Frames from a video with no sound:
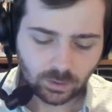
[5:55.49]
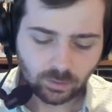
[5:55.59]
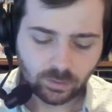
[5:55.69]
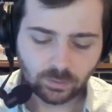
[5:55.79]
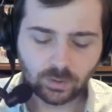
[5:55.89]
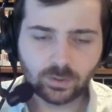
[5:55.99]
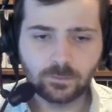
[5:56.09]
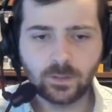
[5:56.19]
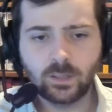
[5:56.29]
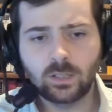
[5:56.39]
So there's a
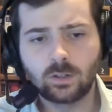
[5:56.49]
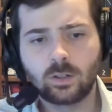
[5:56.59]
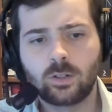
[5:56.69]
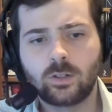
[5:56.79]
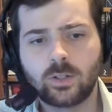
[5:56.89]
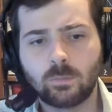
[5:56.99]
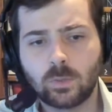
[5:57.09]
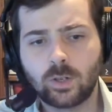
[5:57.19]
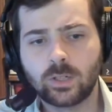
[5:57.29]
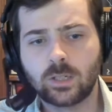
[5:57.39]
very large
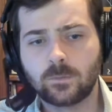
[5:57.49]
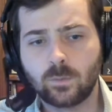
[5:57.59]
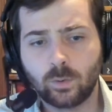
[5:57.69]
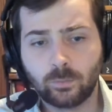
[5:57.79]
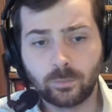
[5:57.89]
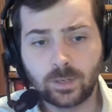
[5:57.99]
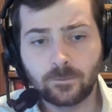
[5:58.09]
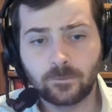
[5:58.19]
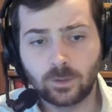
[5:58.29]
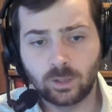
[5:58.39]
market for
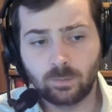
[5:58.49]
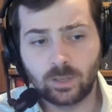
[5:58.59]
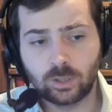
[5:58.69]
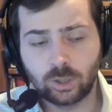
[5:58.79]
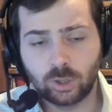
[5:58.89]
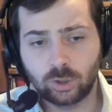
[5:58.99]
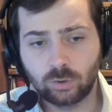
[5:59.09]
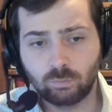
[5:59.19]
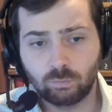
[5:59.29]
refurbished